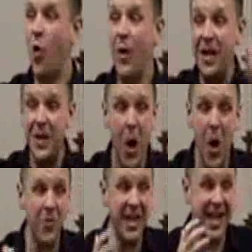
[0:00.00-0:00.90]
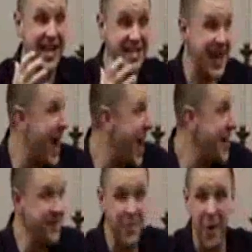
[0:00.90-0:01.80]
We know that he
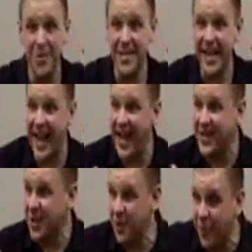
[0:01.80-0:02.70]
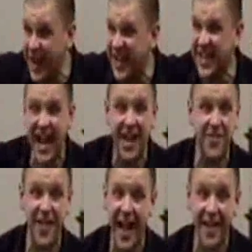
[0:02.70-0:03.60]
died and rose again so that we could have
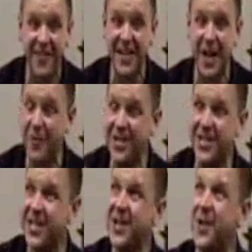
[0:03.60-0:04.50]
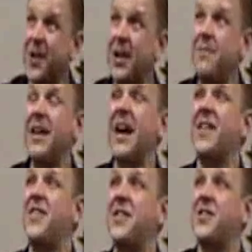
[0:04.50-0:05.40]
life, and yet we still, man,
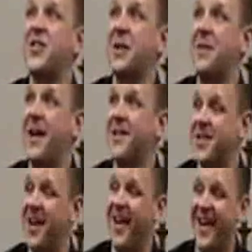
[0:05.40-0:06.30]
God, if you could do something else,